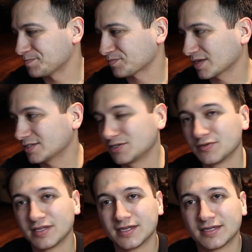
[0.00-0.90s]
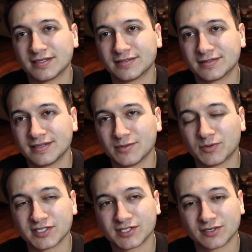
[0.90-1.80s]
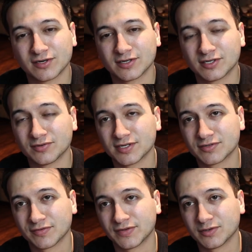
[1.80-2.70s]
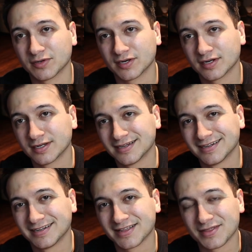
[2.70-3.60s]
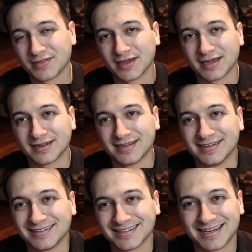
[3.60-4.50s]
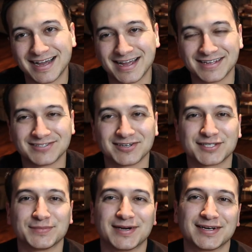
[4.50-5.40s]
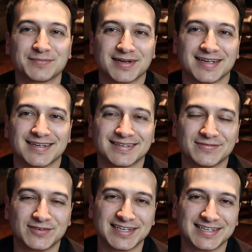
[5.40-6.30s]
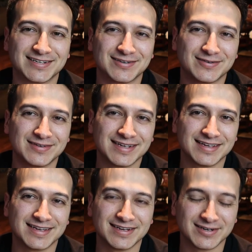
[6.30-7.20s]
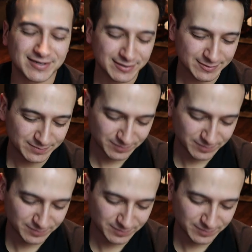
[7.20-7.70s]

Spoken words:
To the one-star Goodreads reviewer that I talked about in my video here,